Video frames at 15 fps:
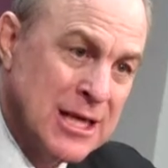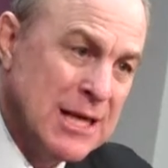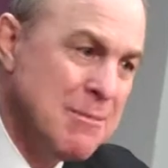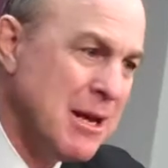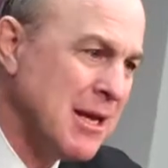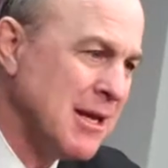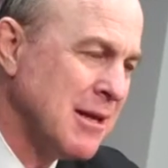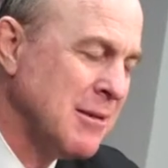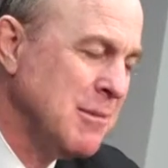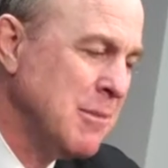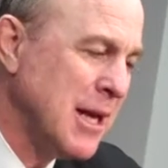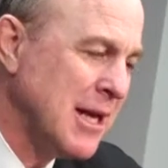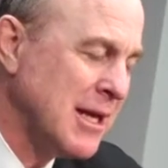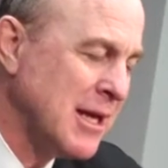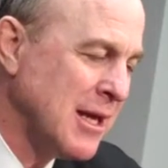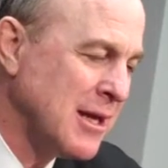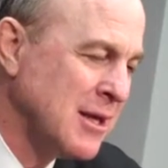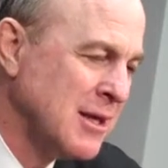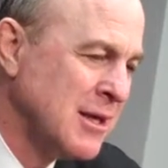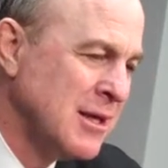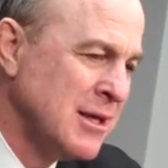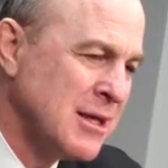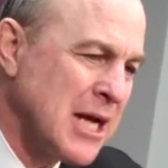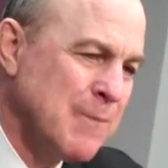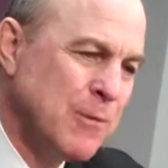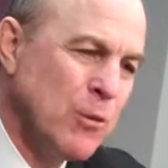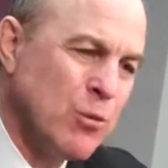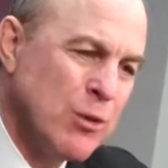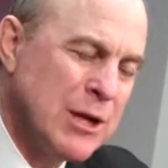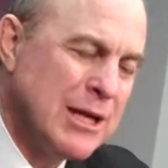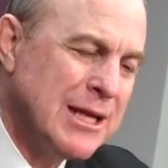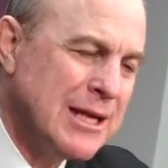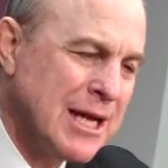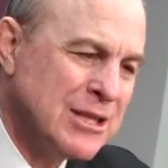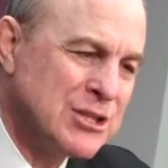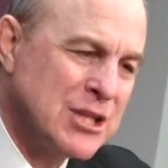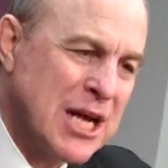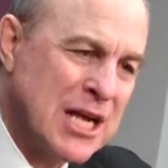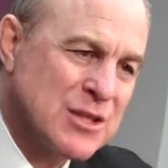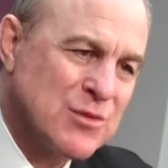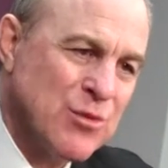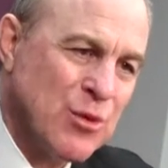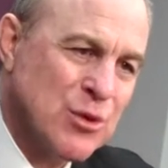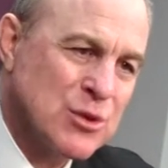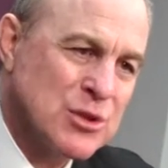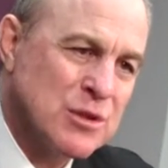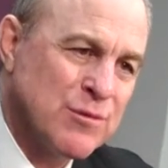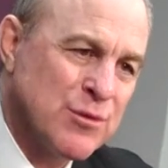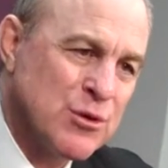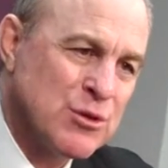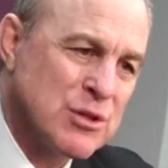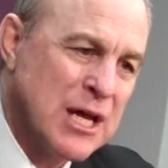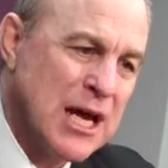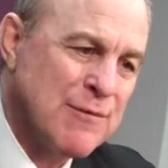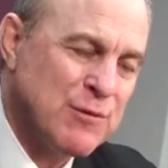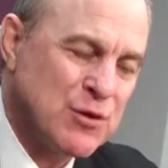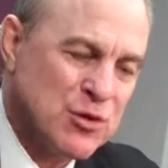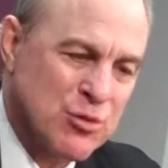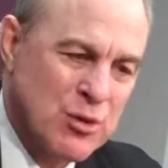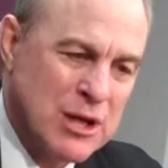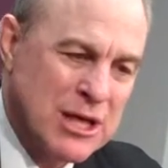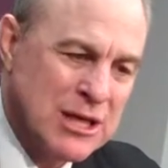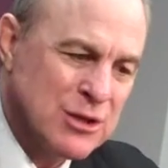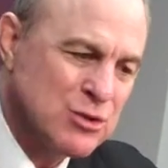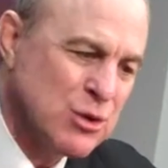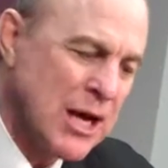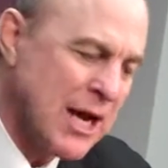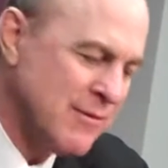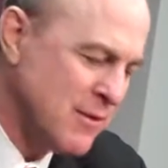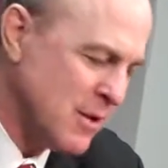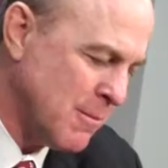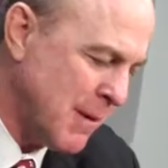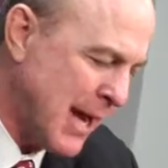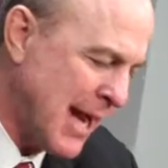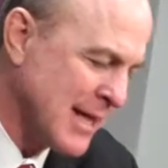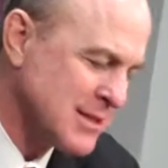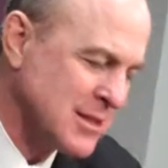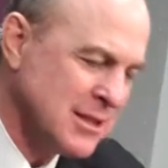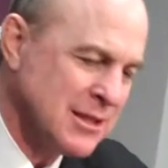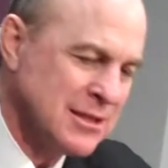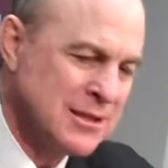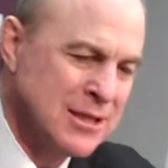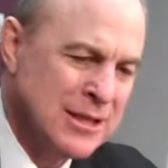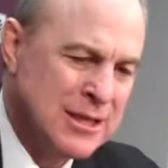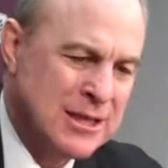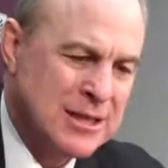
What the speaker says: He made a couple of really nice shots for us in the first half, a 3, a drive to the basket,